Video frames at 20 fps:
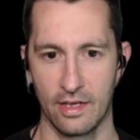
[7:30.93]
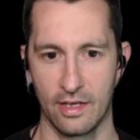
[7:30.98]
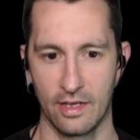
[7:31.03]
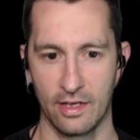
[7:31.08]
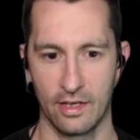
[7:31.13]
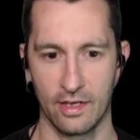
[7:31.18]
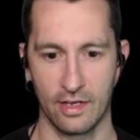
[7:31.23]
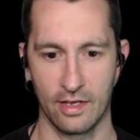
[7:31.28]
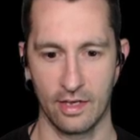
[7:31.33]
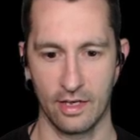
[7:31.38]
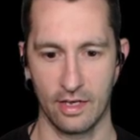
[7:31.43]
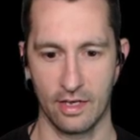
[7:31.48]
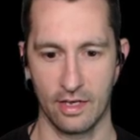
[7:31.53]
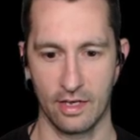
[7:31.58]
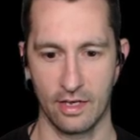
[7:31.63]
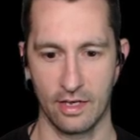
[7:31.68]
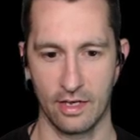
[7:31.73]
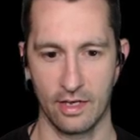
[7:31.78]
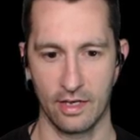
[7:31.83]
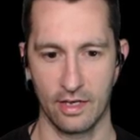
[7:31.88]

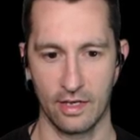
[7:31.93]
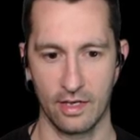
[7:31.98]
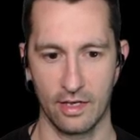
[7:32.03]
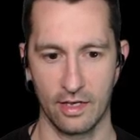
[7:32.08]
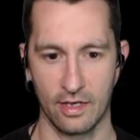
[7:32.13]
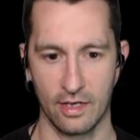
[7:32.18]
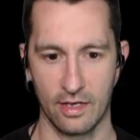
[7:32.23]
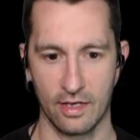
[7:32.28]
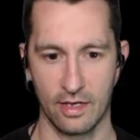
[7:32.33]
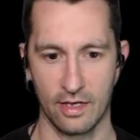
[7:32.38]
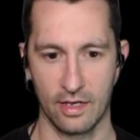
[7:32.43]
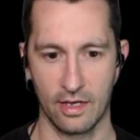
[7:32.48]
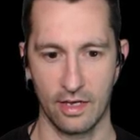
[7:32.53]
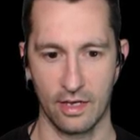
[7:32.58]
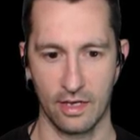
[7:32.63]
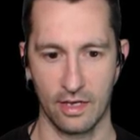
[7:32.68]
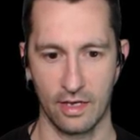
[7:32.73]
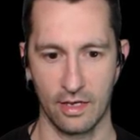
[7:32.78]
No one is speaking in this clip.